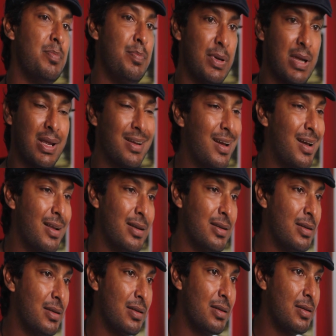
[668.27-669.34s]
but I
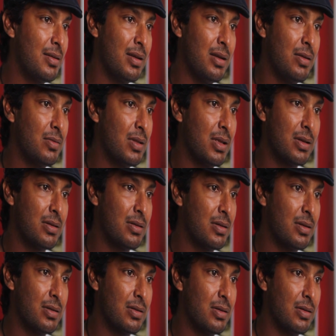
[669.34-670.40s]
can't tell you that,
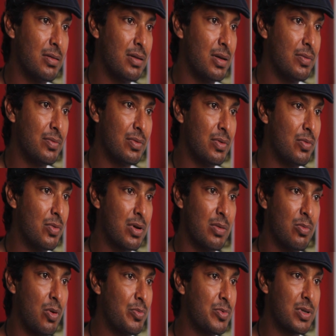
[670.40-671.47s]
you know, I've
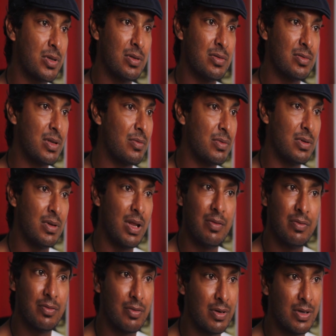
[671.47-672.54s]
overcome obstacles that were
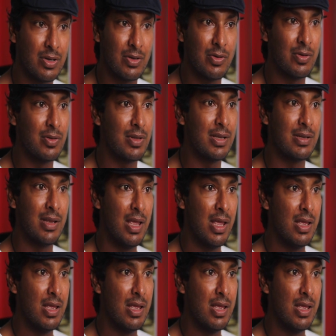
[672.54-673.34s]
life-threatening or that